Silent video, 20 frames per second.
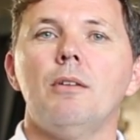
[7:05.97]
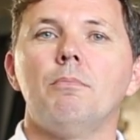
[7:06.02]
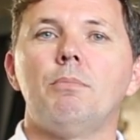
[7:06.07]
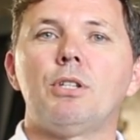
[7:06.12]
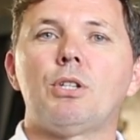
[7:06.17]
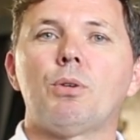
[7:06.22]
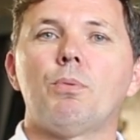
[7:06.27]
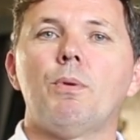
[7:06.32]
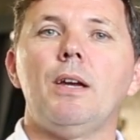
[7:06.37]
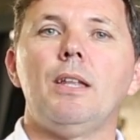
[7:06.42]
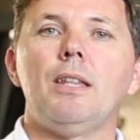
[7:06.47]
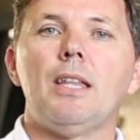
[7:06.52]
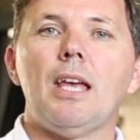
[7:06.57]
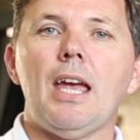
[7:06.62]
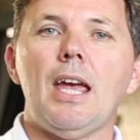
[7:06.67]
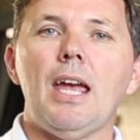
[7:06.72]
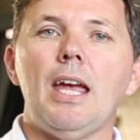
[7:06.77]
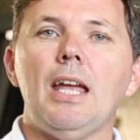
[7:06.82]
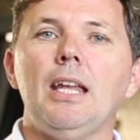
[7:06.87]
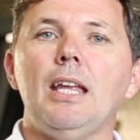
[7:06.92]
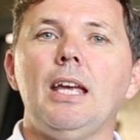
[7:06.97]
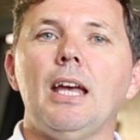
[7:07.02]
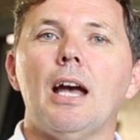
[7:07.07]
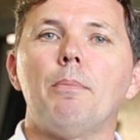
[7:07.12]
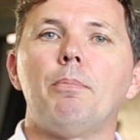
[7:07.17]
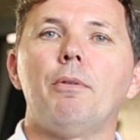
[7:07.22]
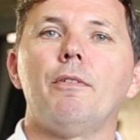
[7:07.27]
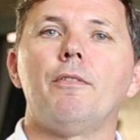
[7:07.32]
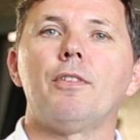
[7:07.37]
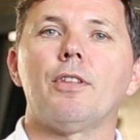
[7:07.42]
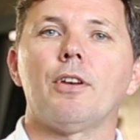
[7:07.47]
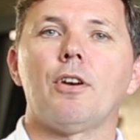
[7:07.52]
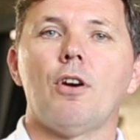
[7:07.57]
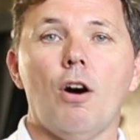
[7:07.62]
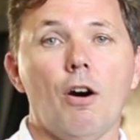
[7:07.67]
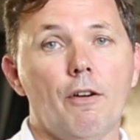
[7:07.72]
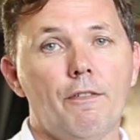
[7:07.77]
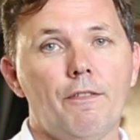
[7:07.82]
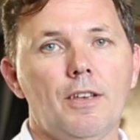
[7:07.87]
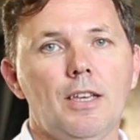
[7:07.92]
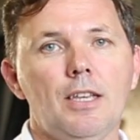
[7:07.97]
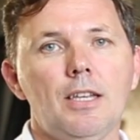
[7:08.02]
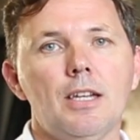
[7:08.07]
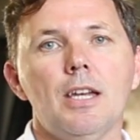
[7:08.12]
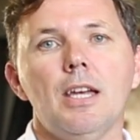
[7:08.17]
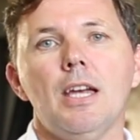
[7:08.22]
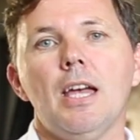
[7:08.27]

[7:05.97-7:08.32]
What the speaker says: between the heating up of the coffee